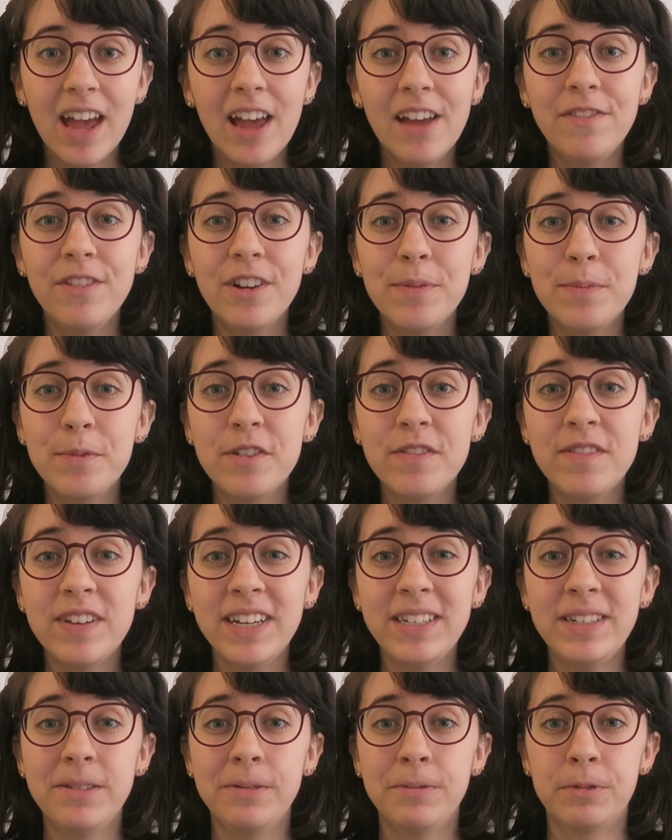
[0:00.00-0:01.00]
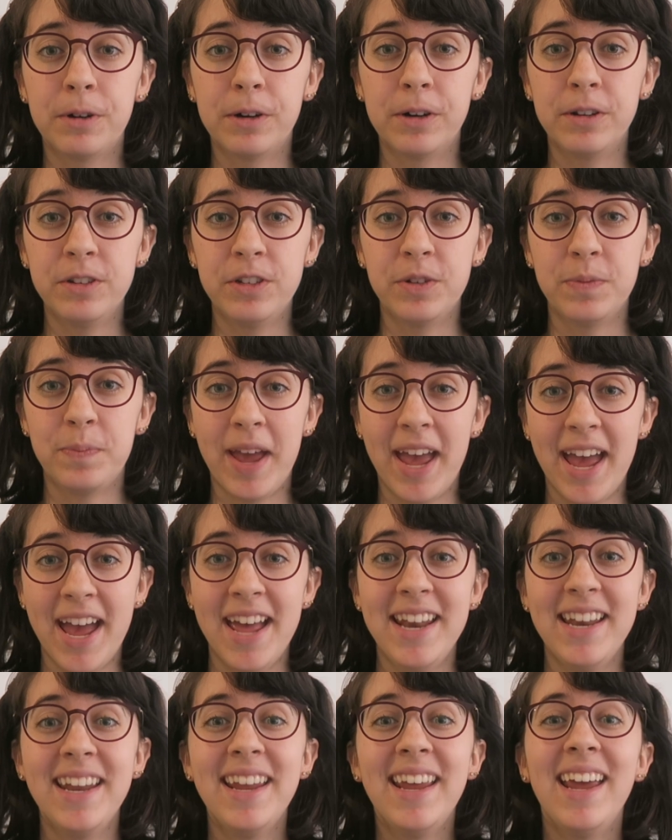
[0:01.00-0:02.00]
If you're moving to rural
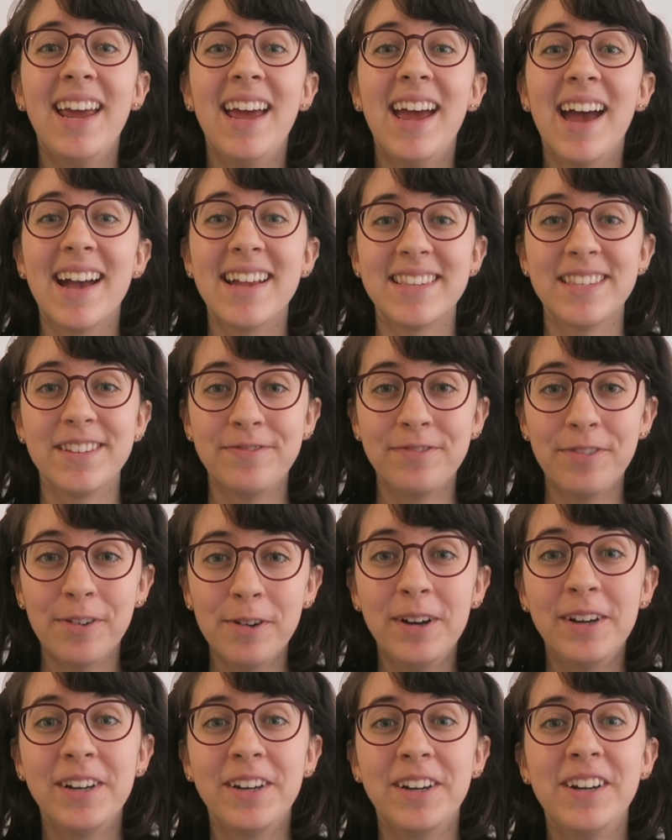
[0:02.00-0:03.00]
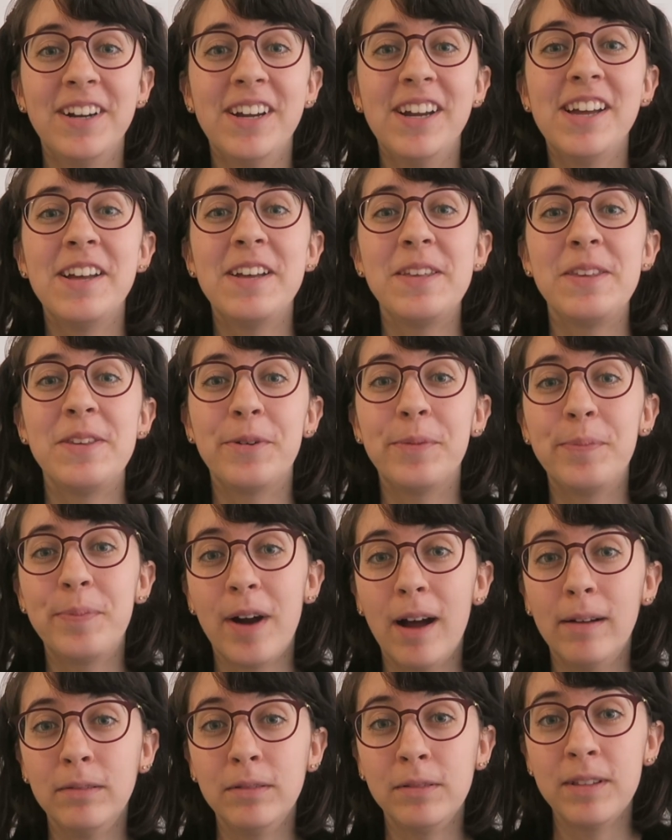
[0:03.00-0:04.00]
Japan, As a foreigner, you'll
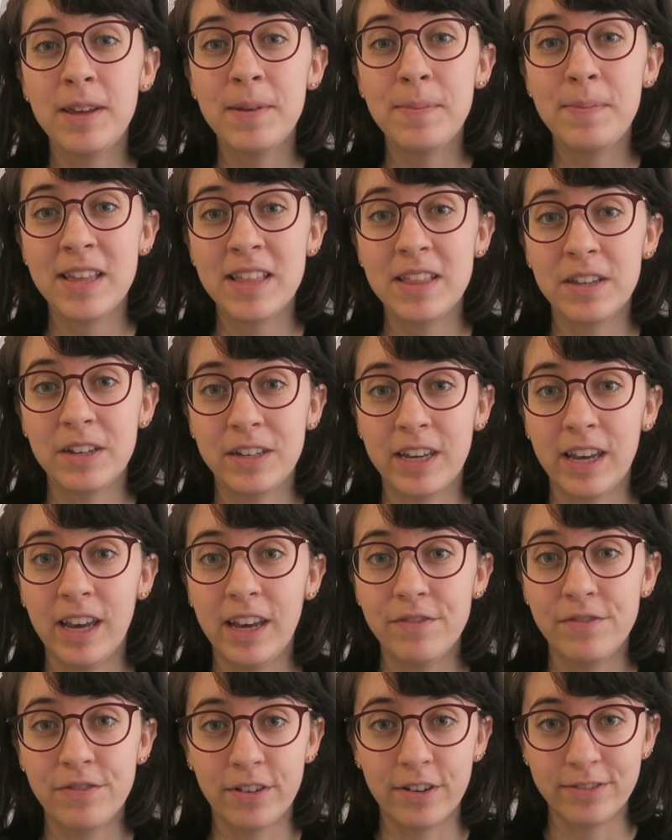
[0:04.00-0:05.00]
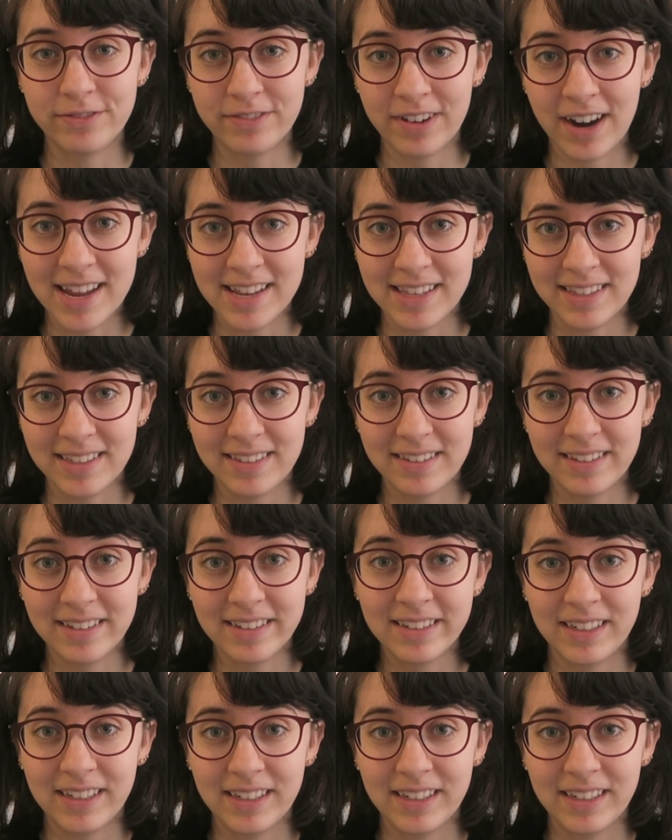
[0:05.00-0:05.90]
probably be looking for friends.